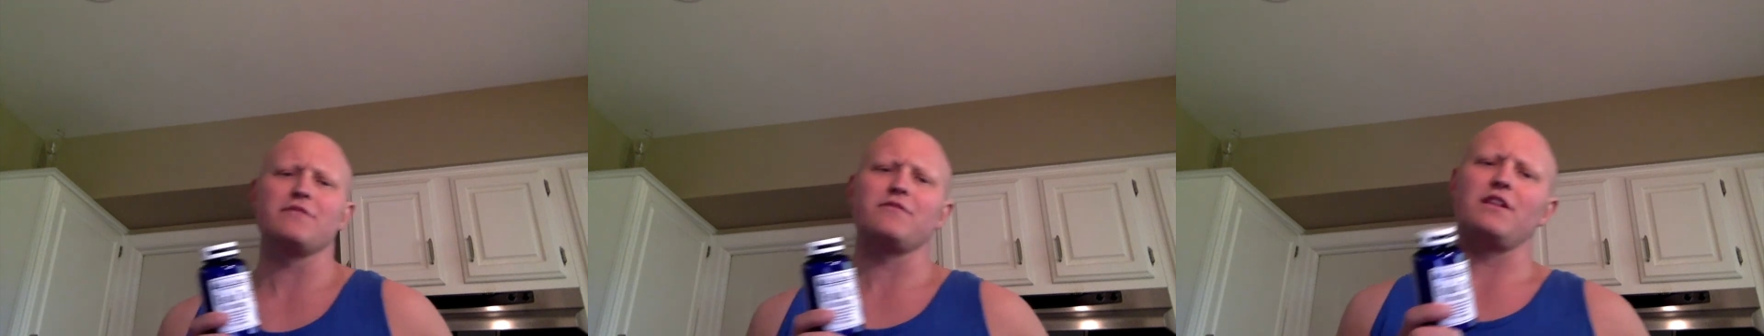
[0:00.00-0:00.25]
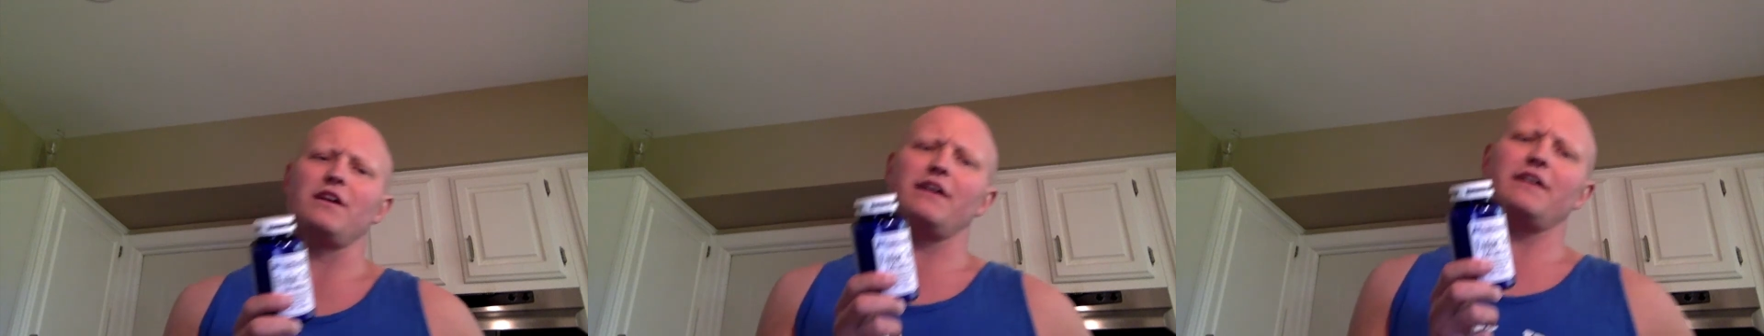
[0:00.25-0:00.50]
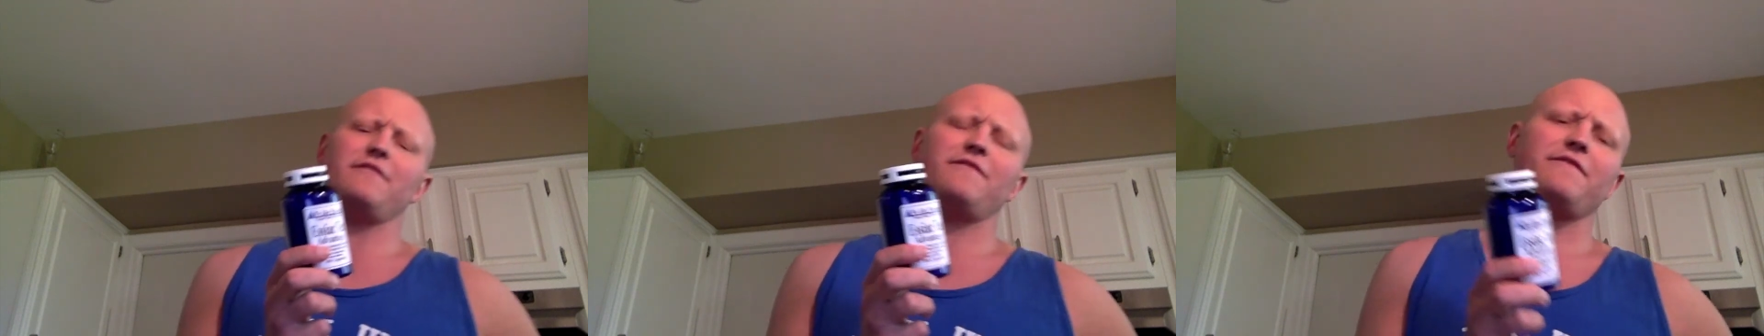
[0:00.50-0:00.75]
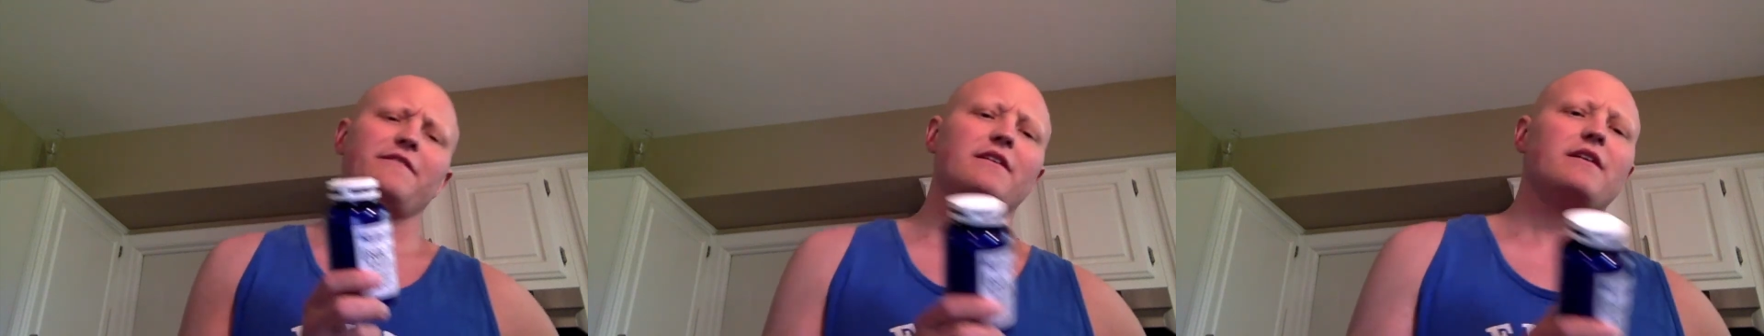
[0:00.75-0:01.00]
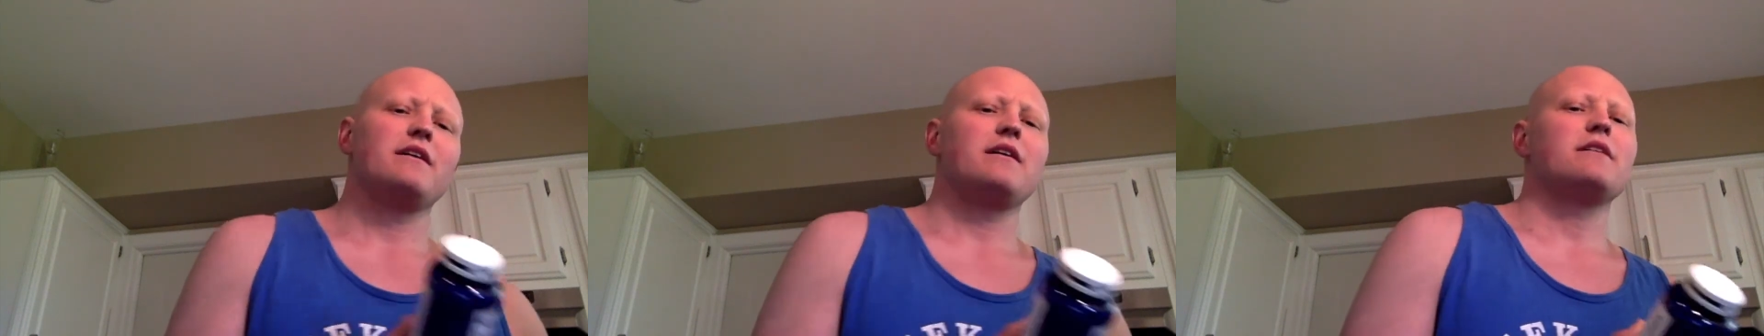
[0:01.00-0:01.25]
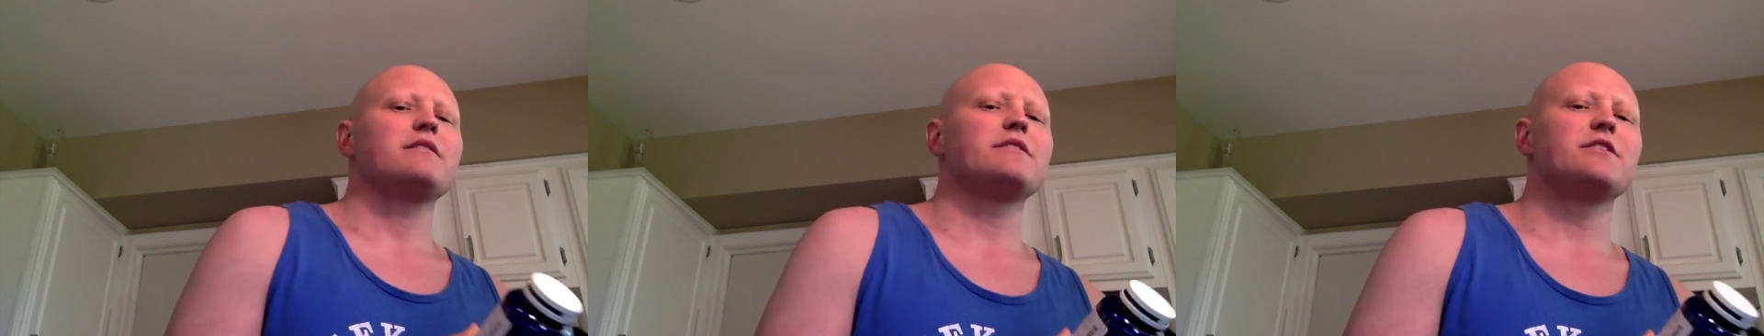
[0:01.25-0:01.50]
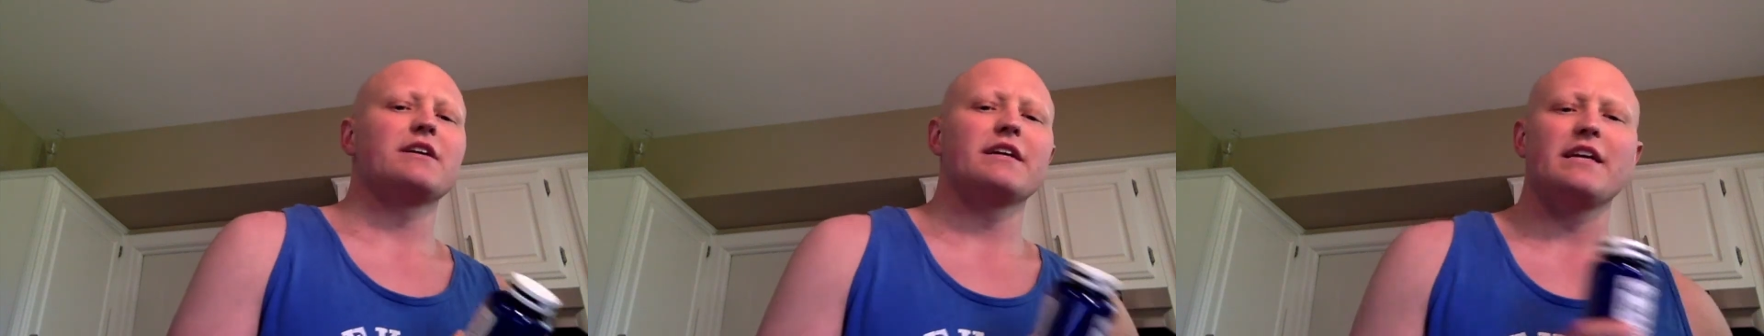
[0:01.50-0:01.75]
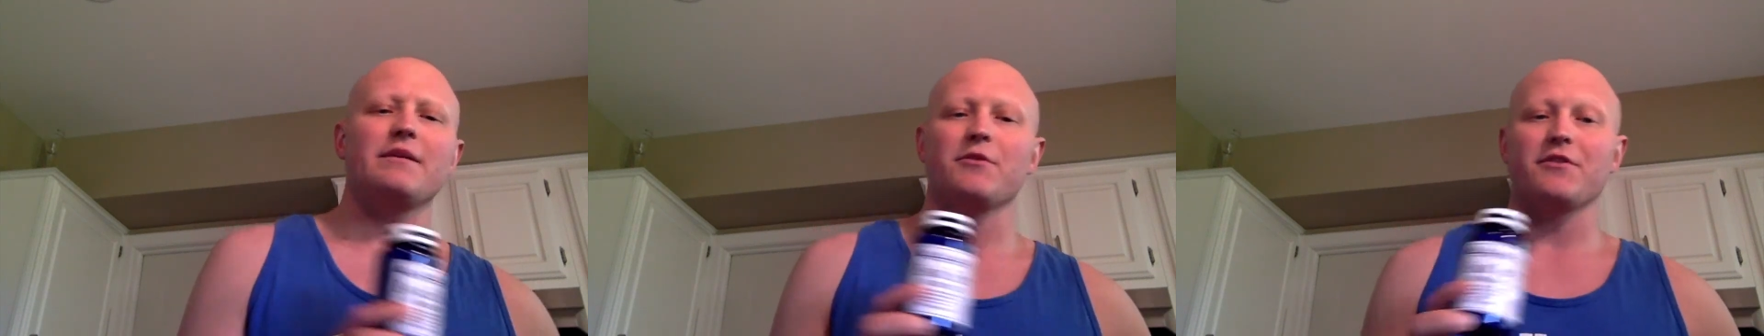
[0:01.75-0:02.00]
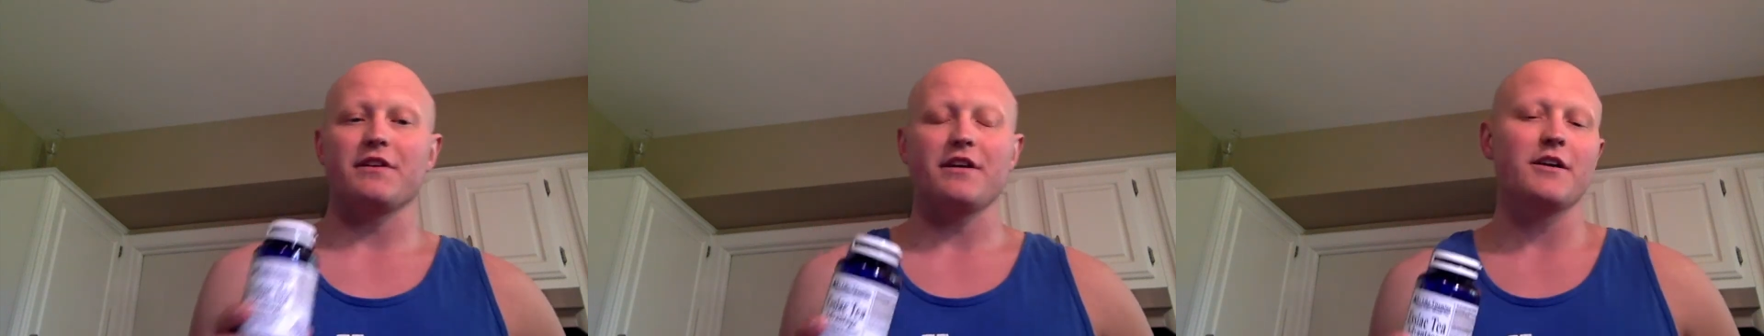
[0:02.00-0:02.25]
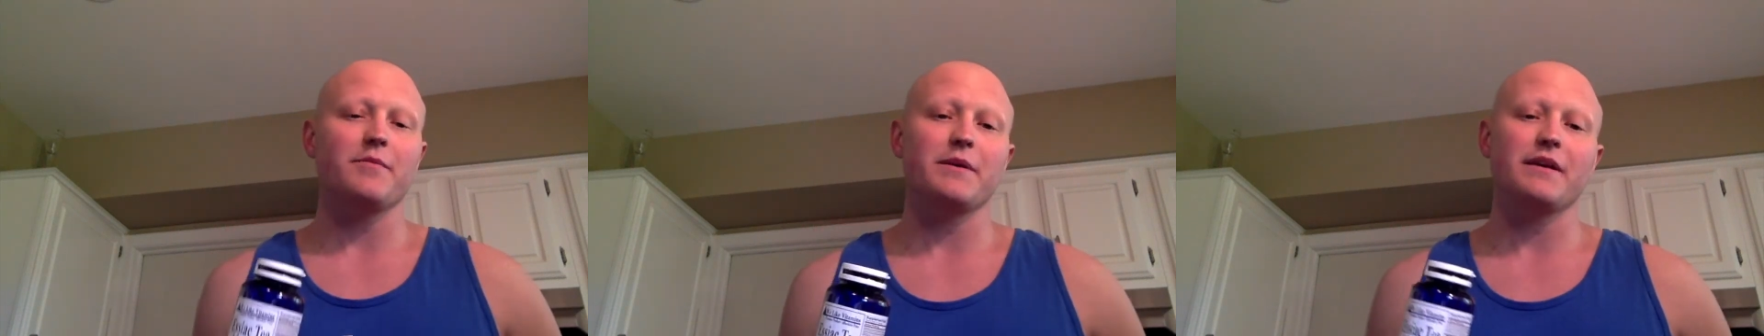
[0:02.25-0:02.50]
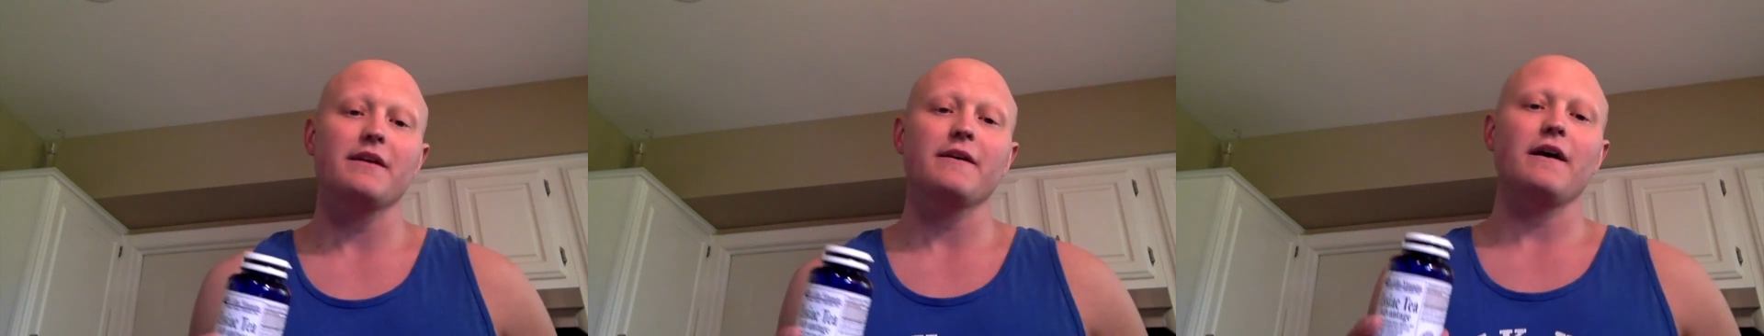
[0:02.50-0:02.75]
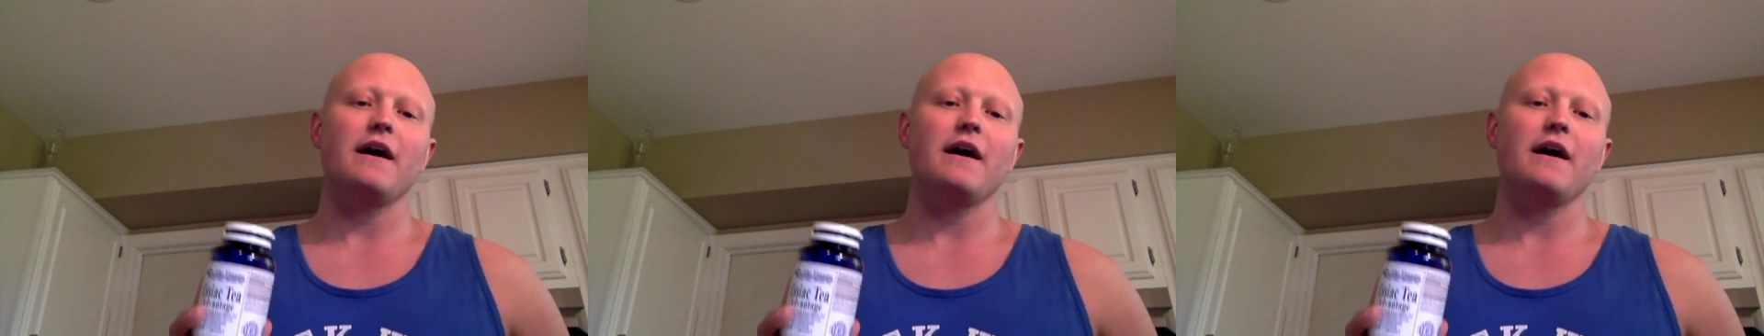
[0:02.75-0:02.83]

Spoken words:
of life during chemotherapy.